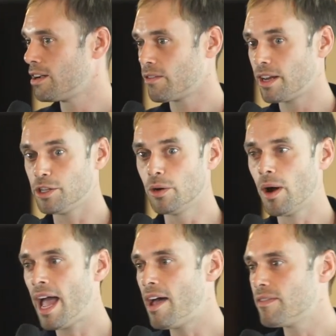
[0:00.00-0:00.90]
Right? You
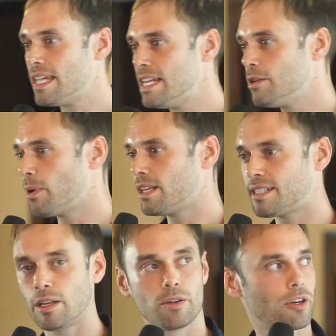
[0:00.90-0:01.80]
don't have any way to
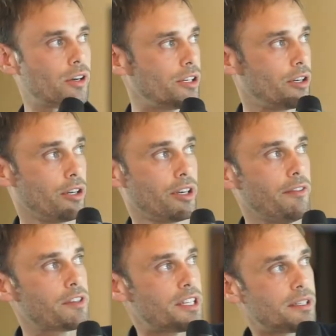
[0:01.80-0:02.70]
settle your, your, your
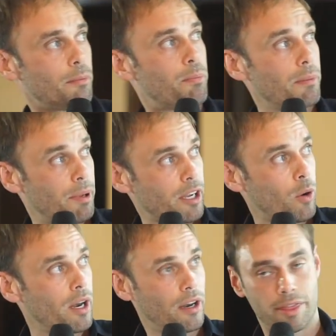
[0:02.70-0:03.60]
differences. B
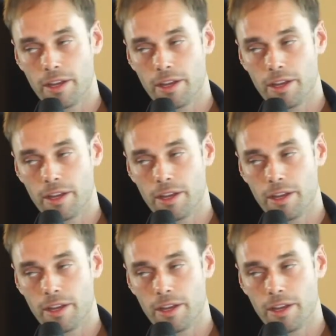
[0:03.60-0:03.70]
Bitcoin and